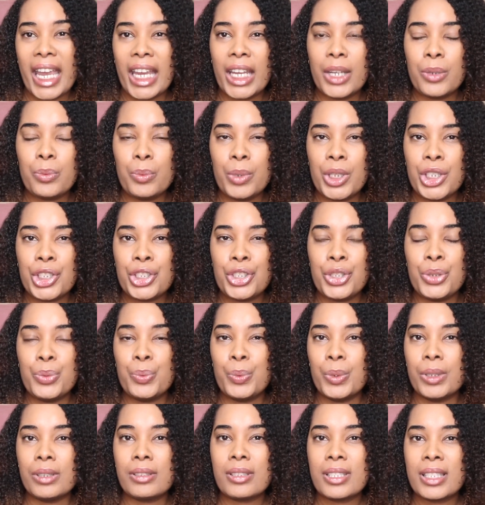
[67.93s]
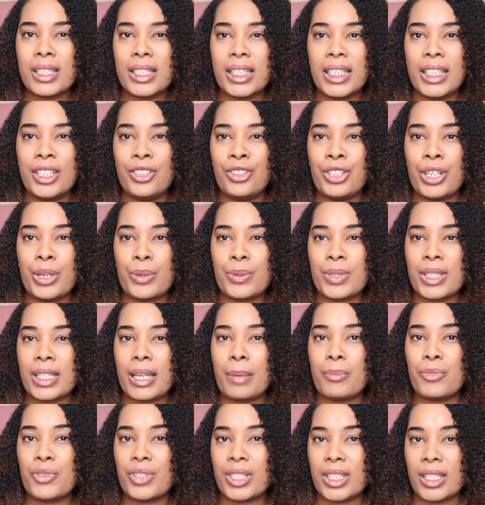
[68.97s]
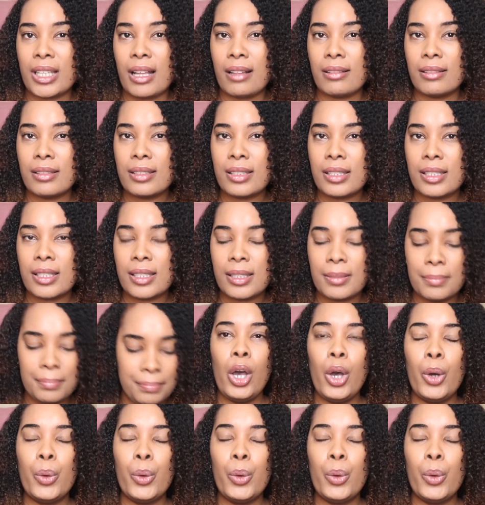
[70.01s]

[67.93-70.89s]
8 weeks you will see some results.